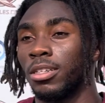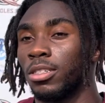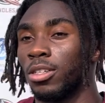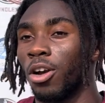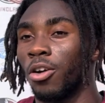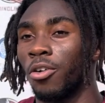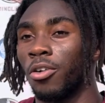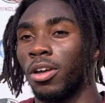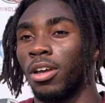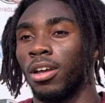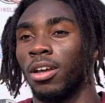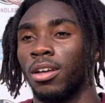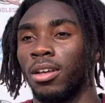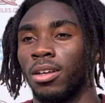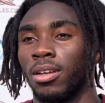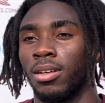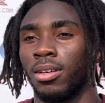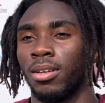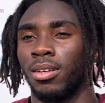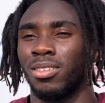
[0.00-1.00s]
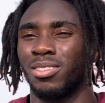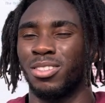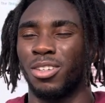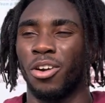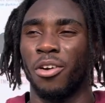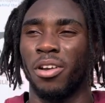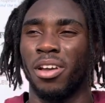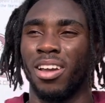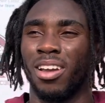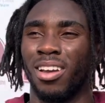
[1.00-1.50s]
Zari,
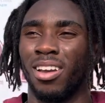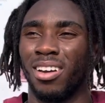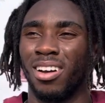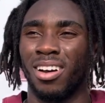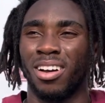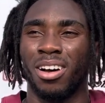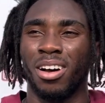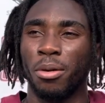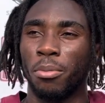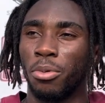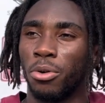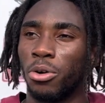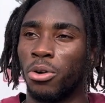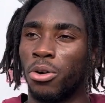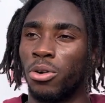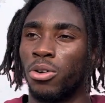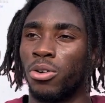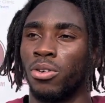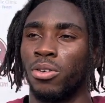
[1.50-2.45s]
Azari humble.